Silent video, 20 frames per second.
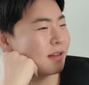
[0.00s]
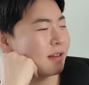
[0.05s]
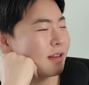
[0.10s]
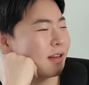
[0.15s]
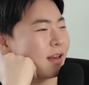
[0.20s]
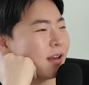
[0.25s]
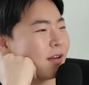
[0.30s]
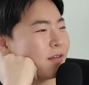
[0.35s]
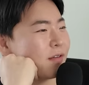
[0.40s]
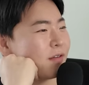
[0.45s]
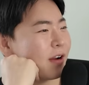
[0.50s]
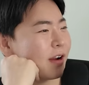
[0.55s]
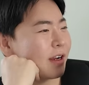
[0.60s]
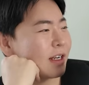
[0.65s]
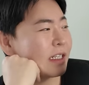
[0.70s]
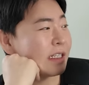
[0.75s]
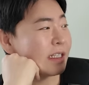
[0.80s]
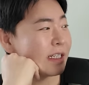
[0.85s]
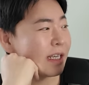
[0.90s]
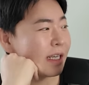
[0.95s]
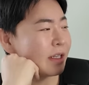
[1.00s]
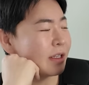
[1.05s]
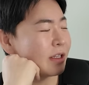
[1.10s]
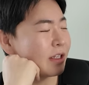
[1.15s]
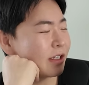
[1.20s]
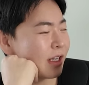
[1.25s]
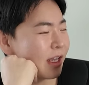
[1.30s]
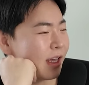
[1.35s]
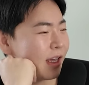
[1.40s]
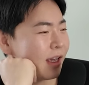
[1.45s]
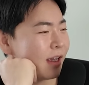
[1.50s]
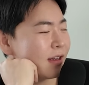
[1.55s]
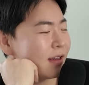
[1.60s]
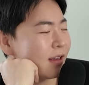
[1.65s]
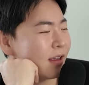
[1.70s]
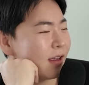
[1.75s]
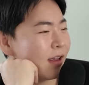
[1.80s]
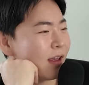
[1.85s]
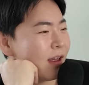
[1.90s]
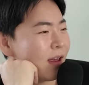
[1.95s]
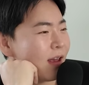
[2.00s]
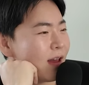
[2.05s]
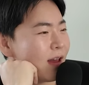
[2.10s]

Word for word: wow. very clean looking. Okay,